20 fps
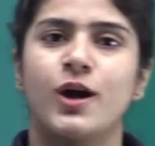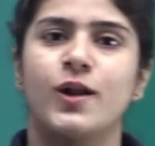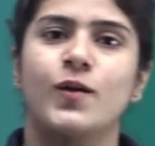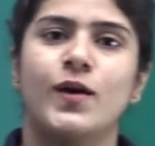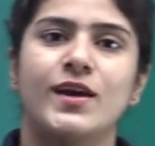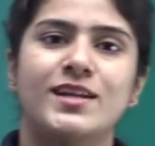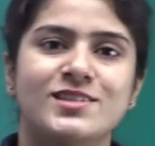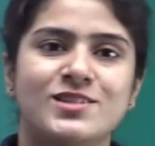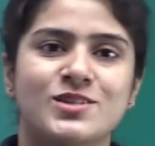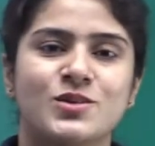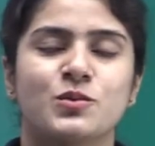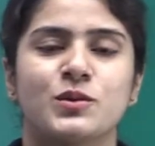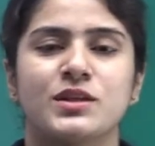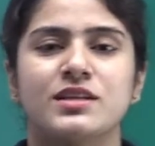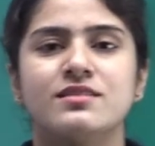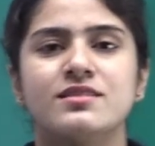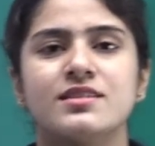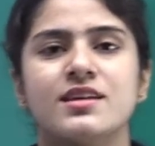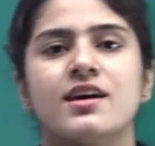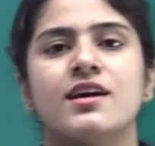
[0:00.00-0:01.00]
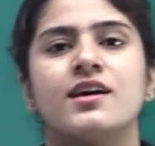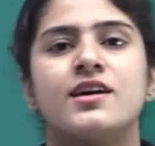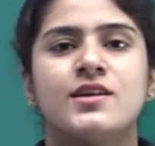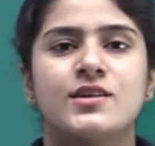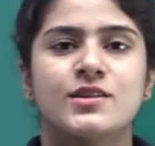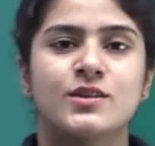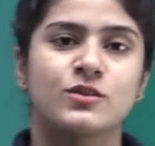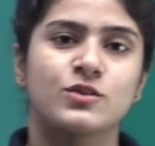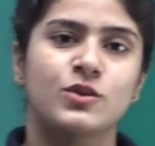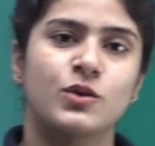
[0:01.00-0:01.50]
Alright students,
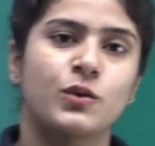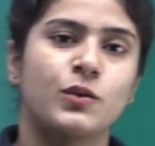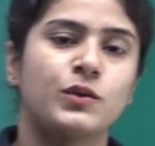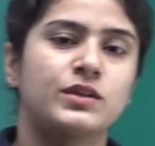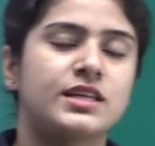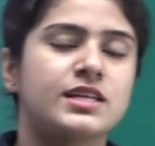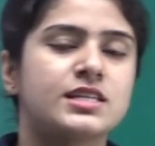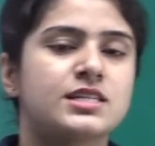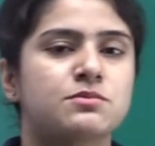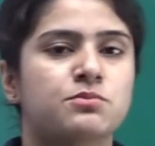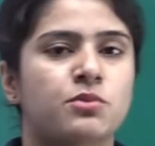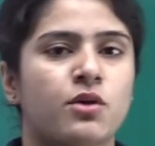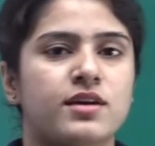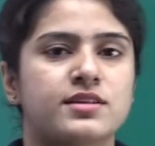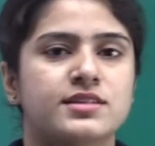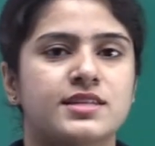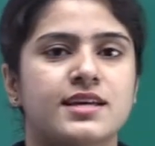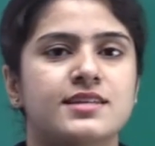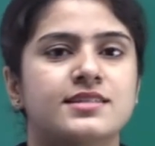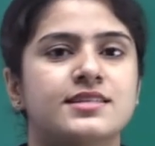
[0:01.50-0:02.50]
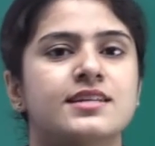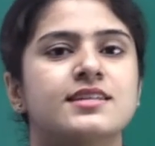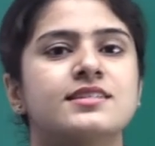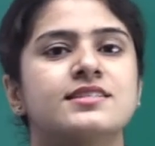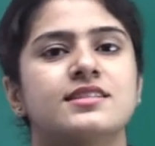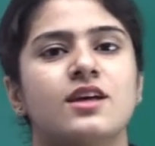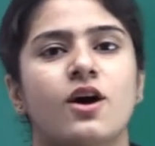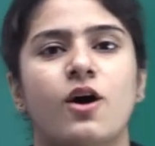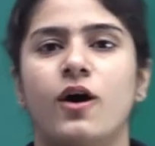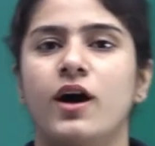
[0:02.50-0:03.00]
so this process
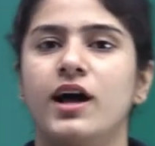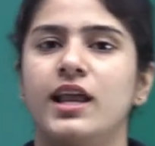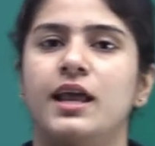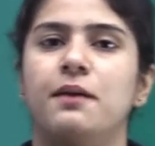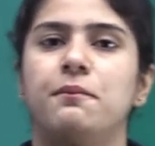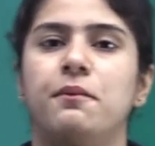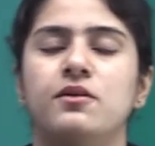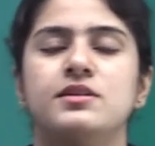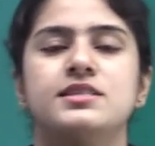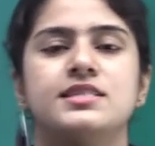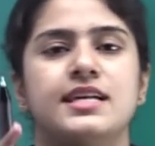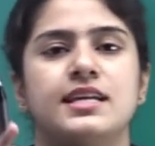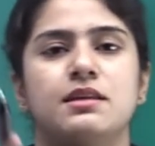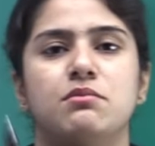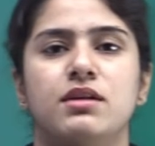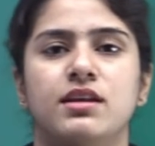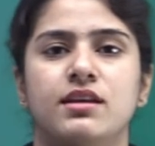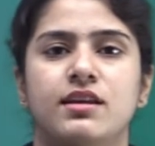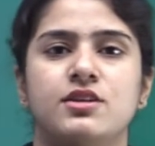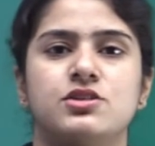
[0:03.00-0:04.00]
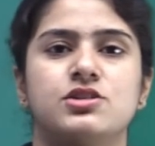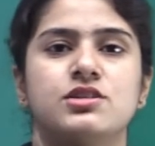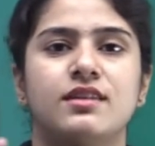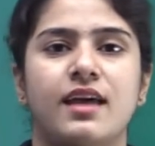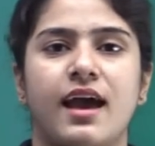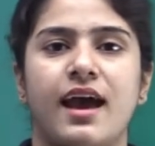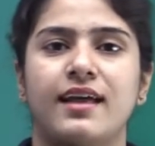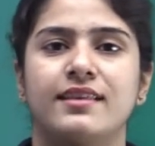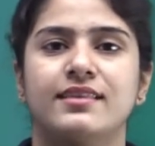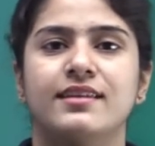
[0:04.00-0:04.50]
is all about sedimentation
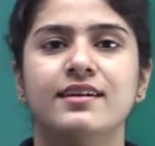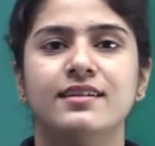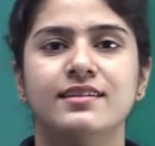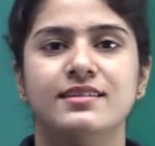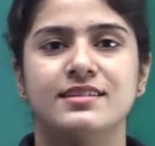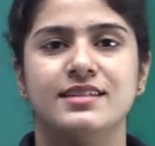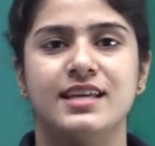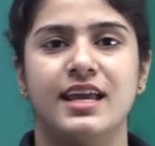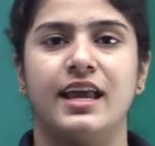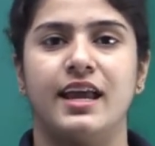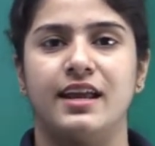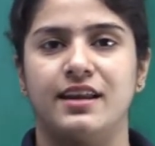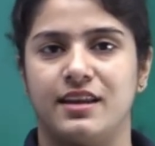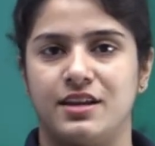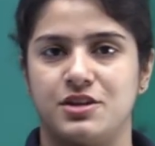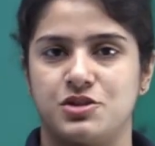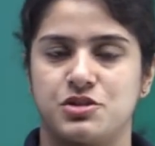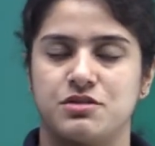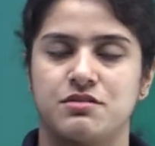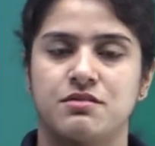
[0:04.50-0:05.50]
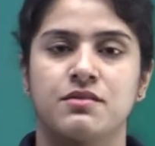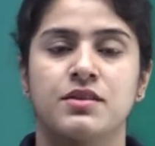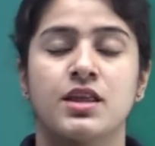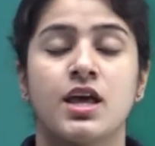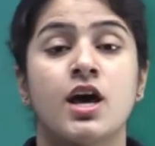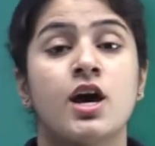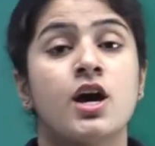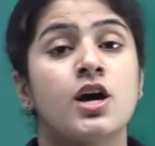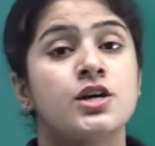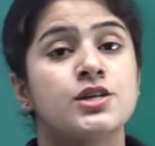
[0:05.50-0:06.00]
and the decantation.
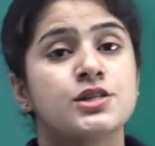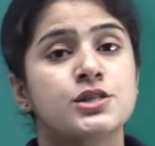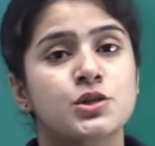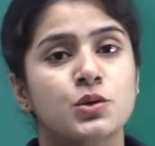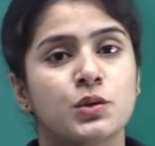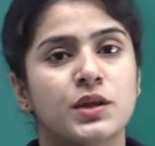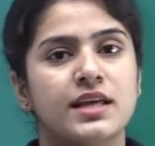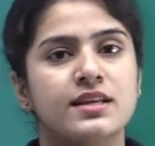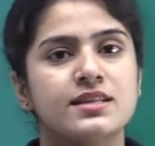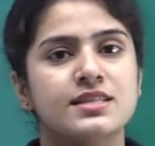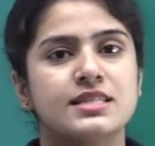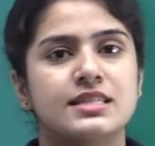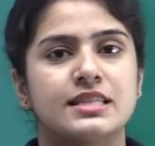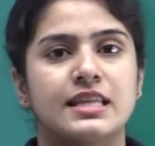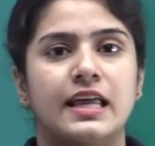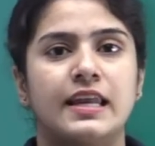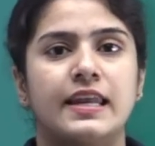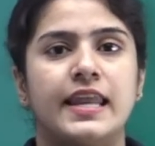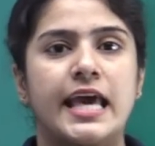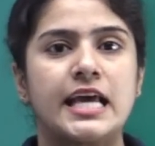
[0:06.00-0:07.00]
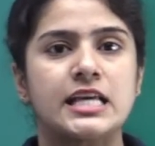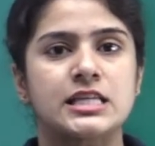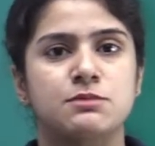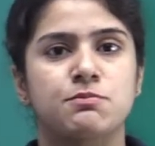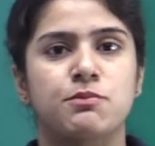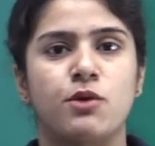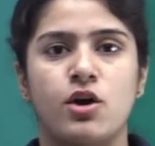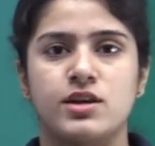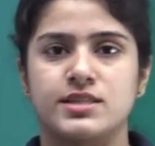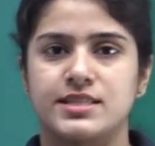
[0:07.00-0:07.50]
Students, the
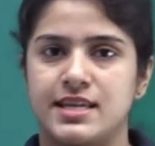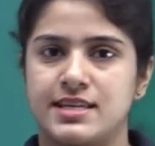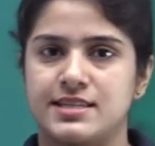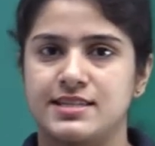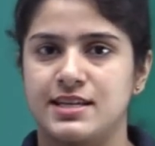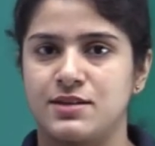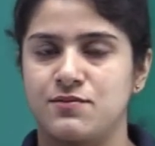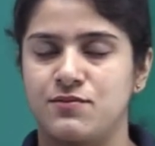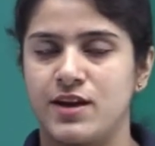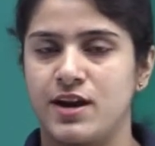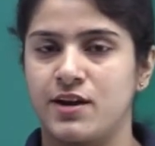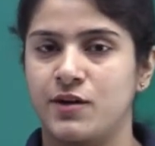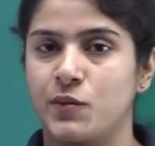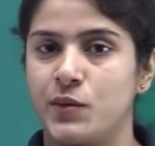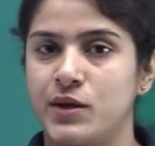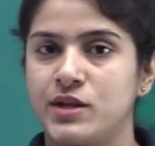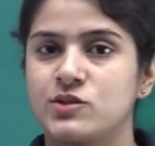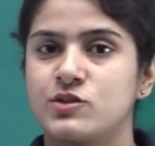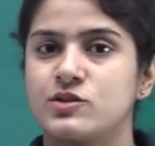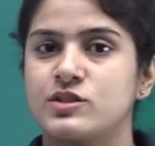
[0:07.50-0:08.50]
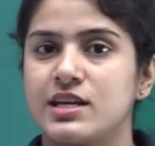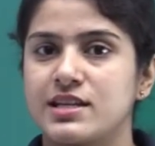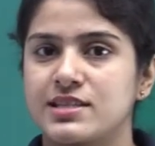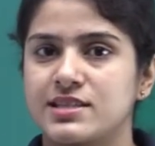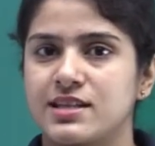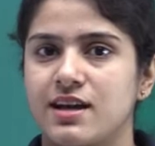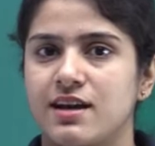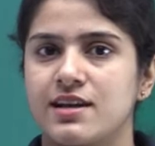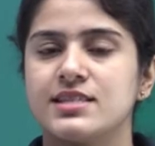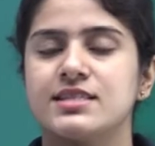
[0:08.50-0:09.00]
next process that we are going to
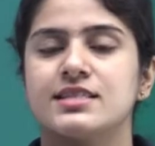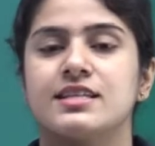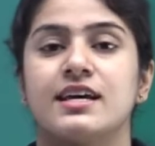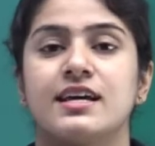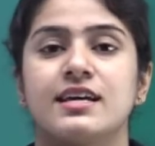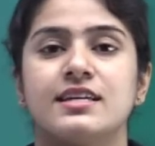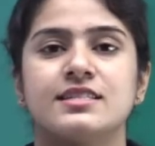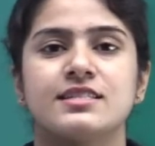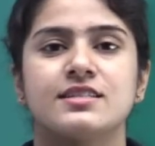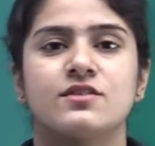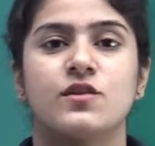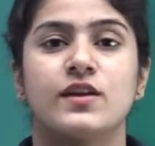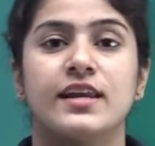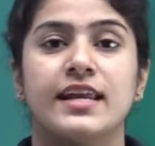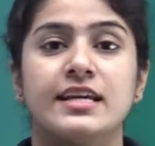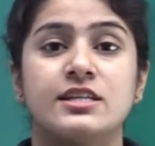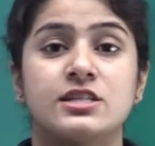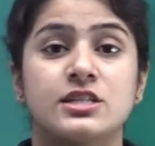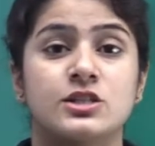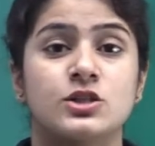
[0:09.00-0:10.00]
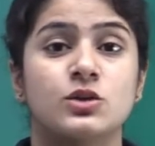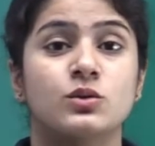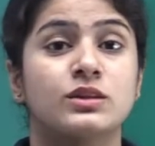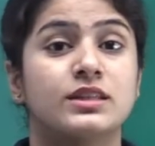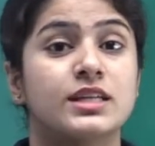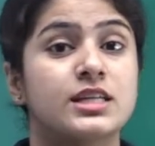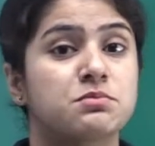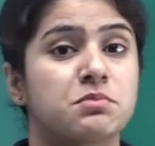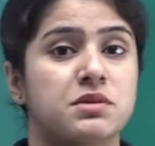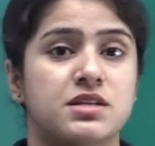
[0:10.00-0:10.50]
discuss is related to
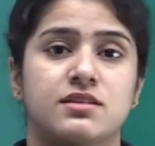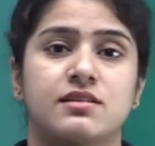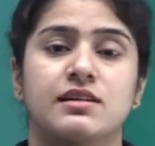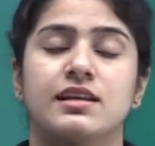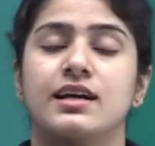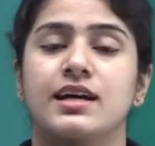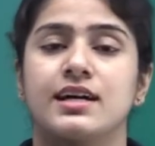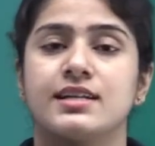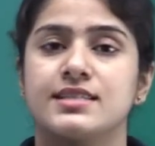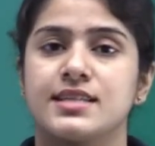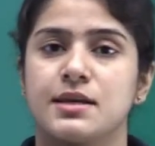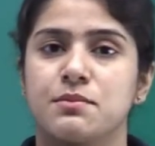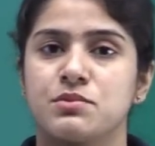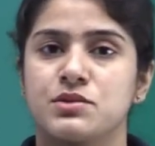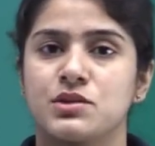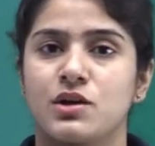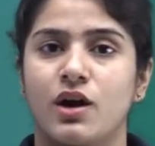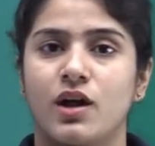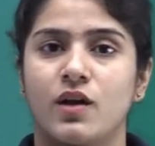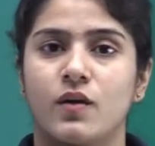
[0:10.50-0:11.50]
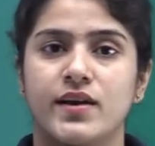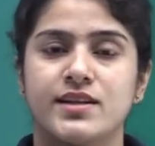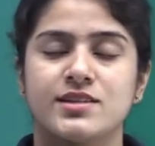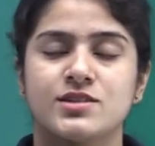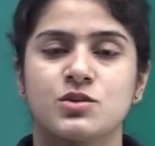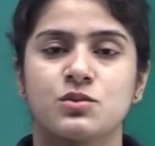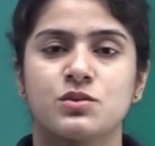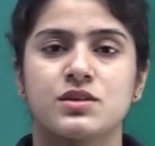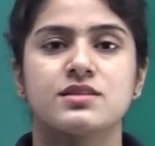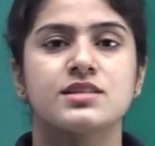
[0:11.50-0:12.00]
this particular concept. Alright
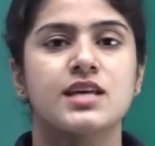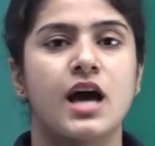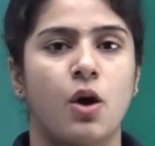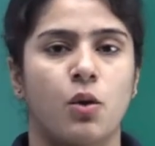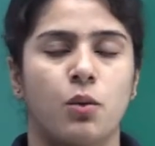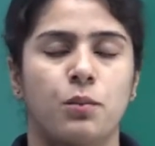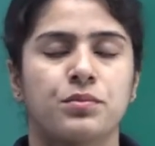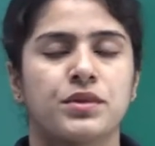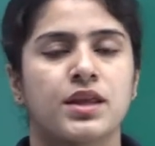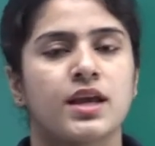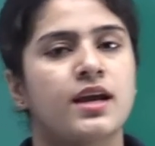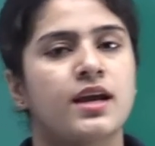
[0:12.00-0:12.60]
students, how?